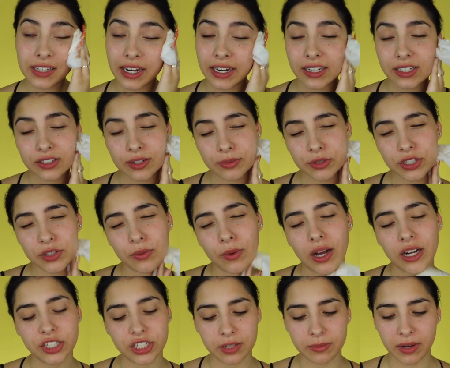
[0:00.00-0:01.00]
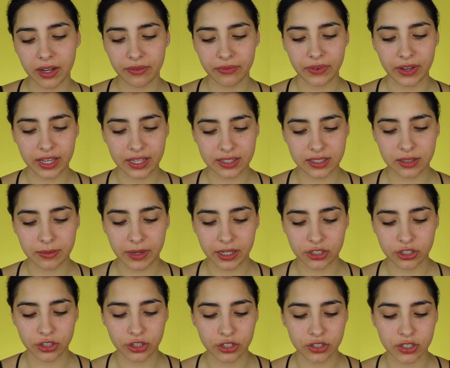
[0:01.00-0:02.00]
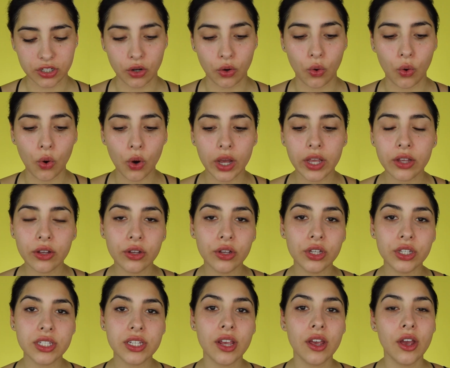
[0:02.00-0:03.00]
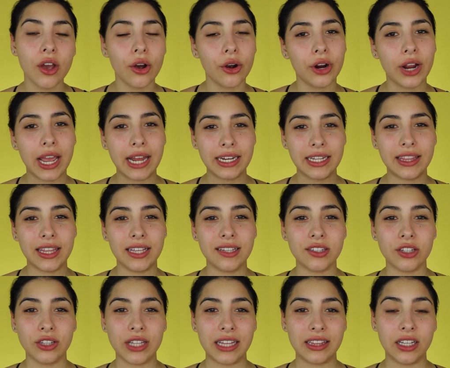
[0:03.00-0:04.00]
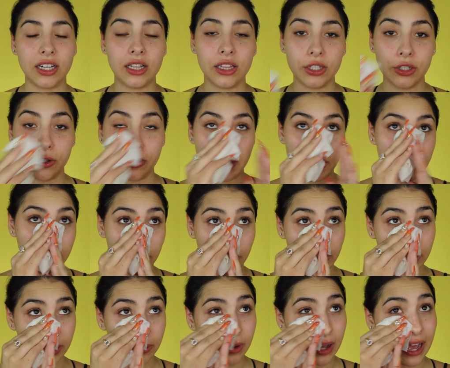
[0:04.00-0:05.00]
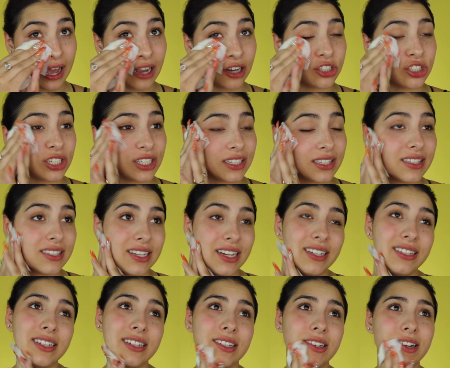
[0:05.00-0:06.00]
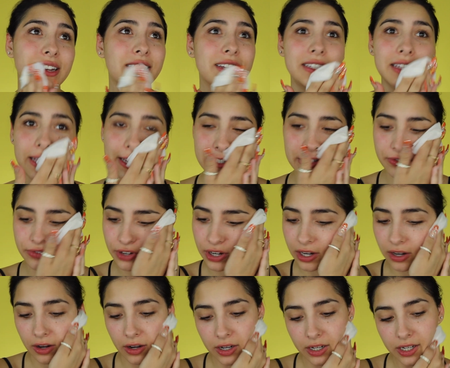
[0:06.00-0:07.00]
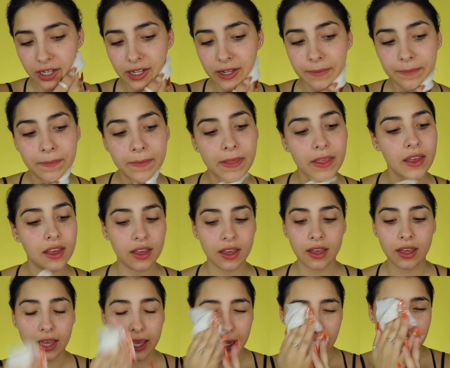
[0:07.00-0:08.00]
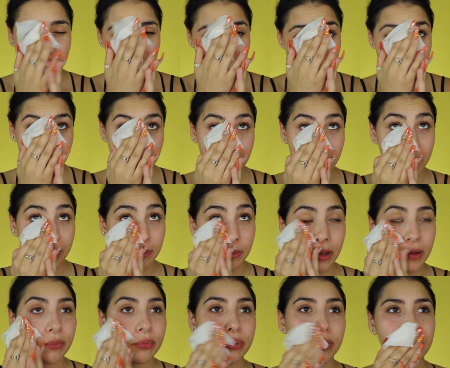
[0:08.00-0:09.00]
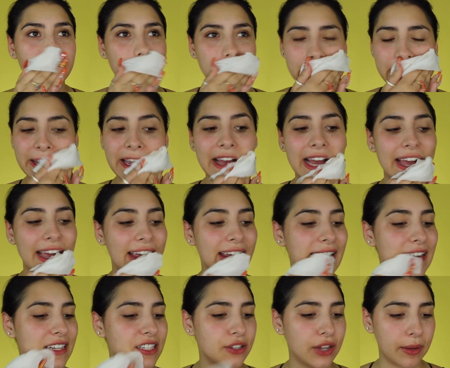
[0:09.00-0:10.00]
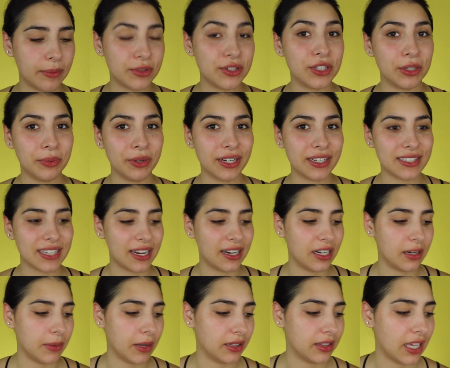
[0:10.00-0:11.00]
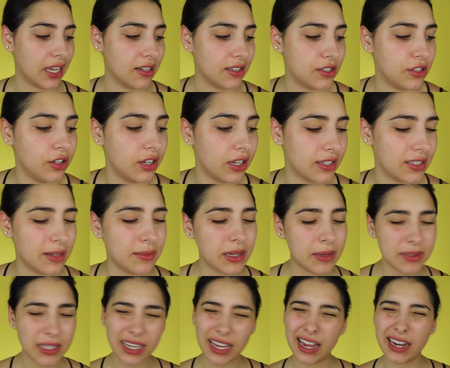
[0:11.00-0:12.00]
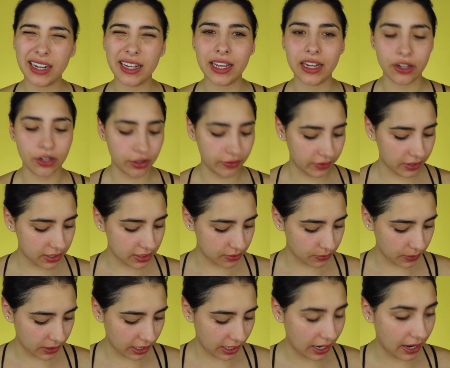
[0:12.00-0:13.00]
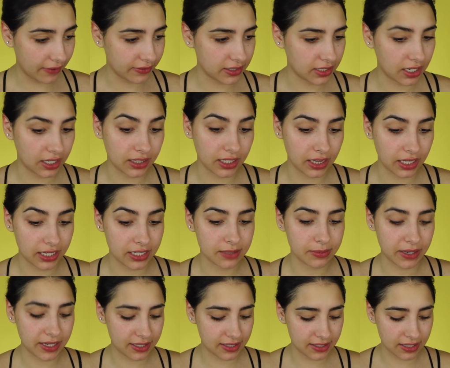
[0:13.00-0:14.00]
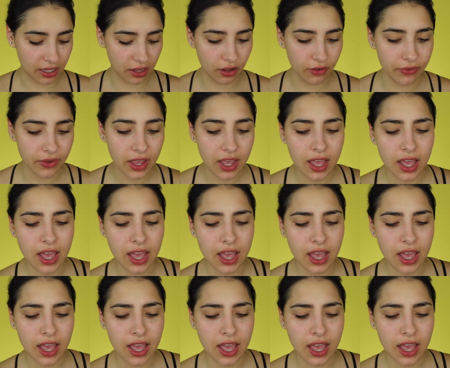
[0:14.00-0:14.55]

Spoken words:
So I'm just washing my face to make sure there's no oils or anything so that the glue and the wig will actually stick, since there is lace front on it. It already came pre-cut, so I'm super excited about that too, because sometimes I kind of get nervous when I have to cut the lace myself.